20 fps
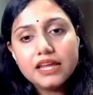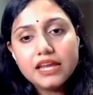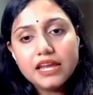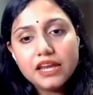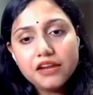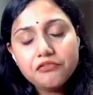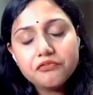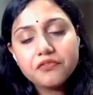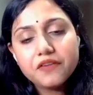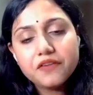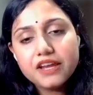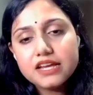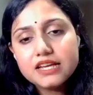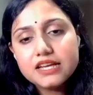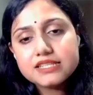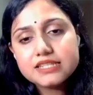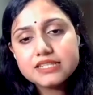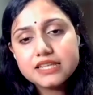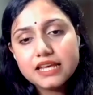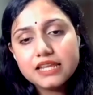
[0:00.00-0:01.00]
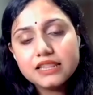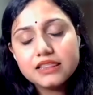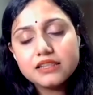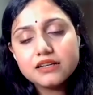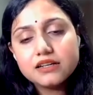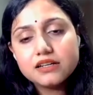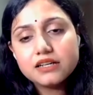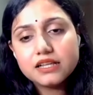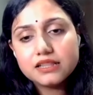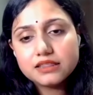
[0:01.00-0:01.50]
if is in
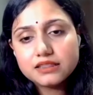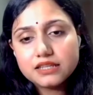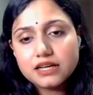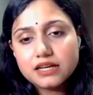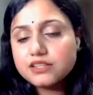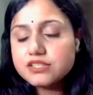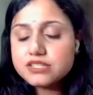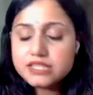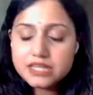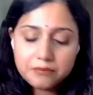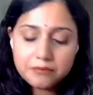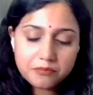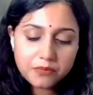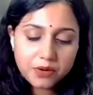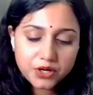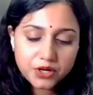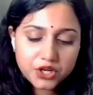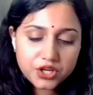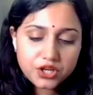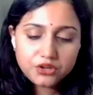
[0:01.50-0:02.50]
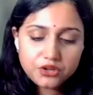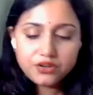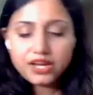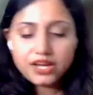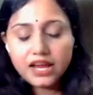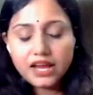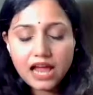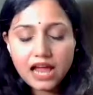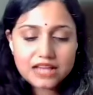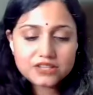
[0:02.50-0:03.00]
the Ganta, see,
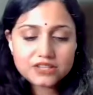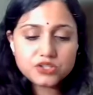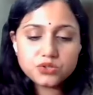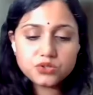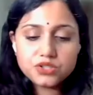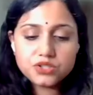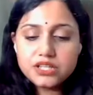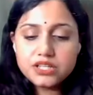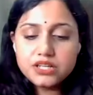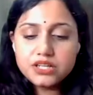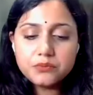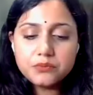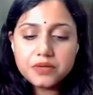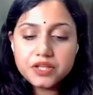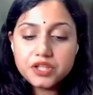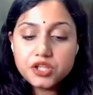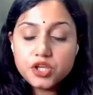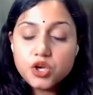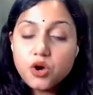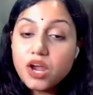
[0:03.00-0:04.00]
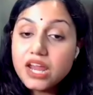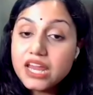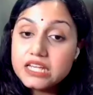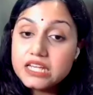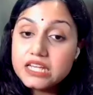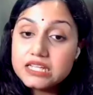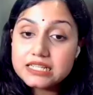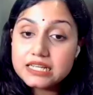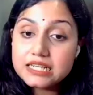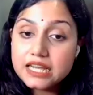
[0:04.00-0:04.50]
Mercury has to deal with your
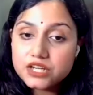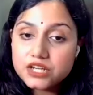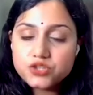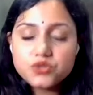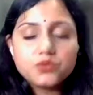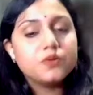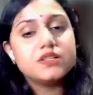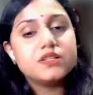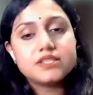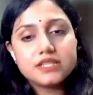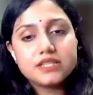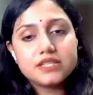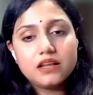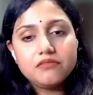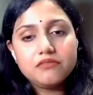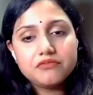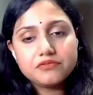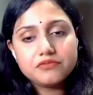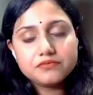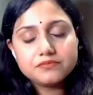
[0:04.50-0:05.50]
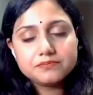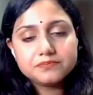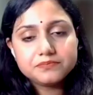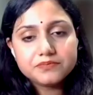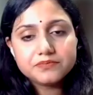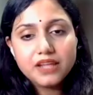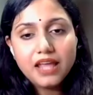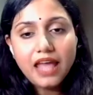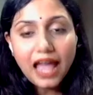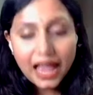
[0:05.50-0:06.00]
intellectual self.
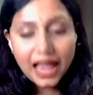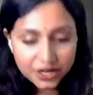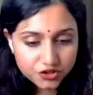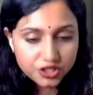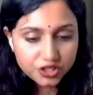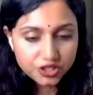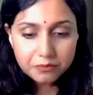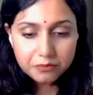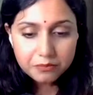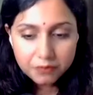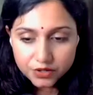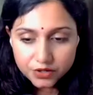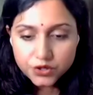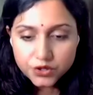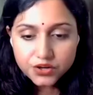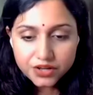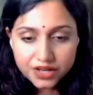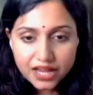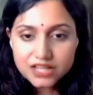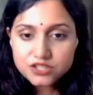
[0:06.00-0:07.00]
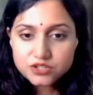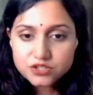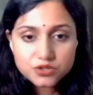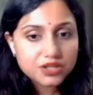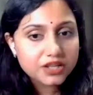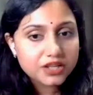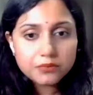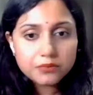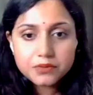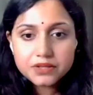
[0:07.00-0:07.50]
Actually, Mercury has to
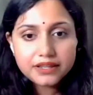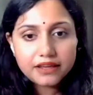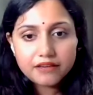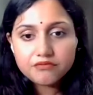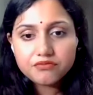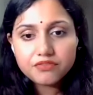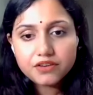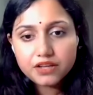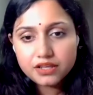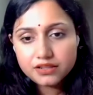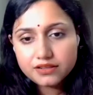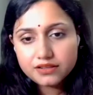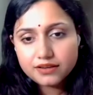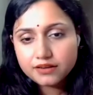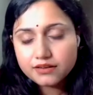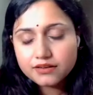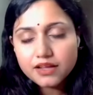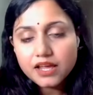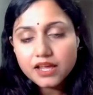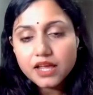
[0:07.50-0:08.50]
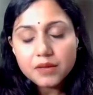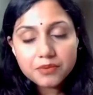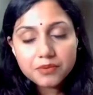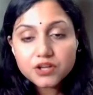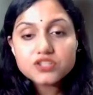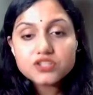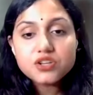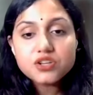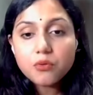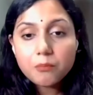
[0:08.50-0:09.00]
deal with everything,
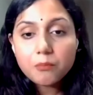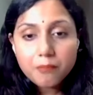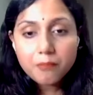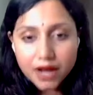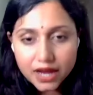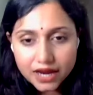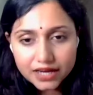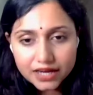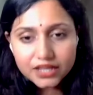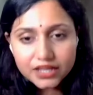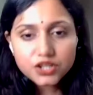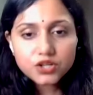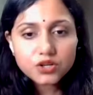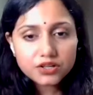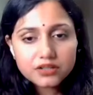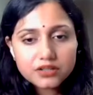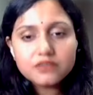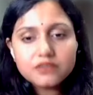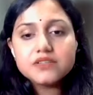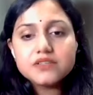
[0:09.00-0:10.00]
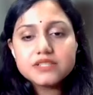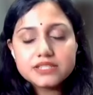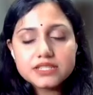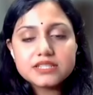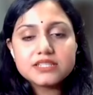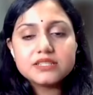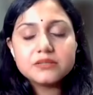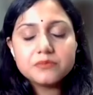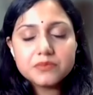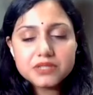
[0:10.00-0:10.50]
because your mind, your nervous
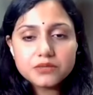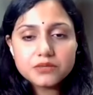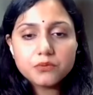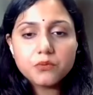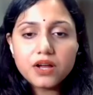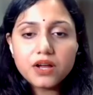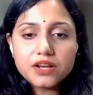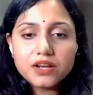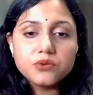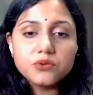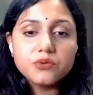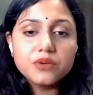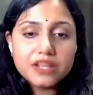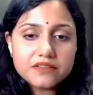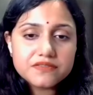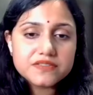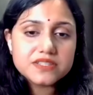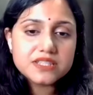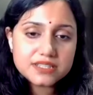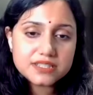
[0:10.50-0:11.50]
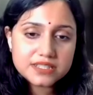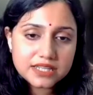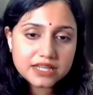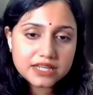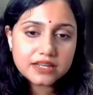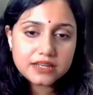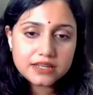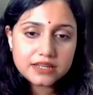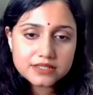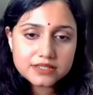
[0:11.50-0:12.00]
system is the one who gives the
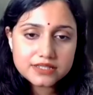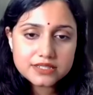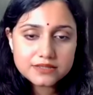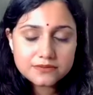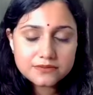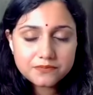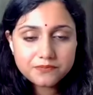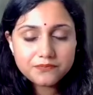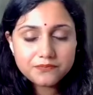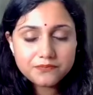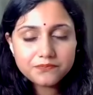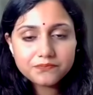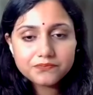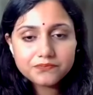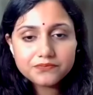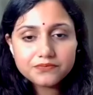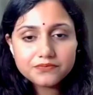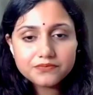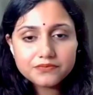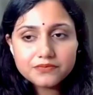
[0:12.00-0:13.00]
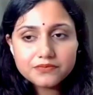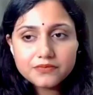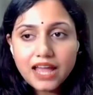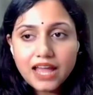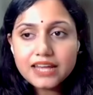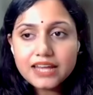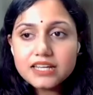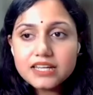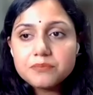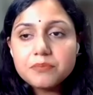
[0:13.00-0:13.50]
signals,
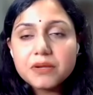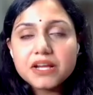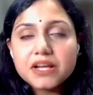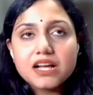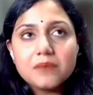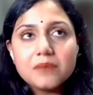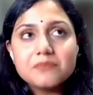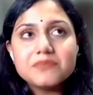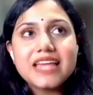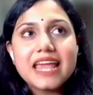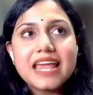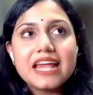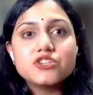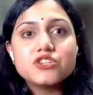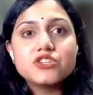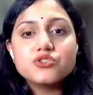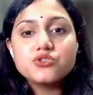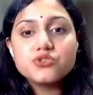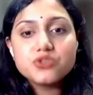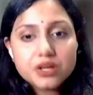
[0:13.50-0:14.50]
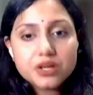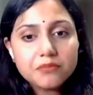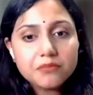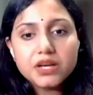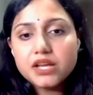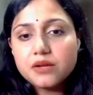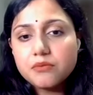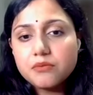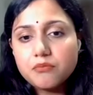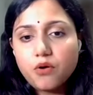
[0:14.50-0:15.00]
and it becomes
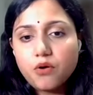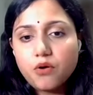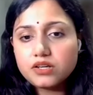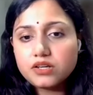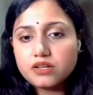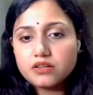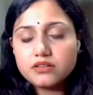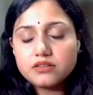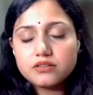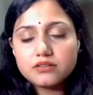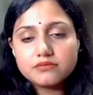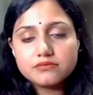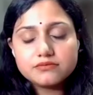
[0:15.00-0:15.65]
extremely important.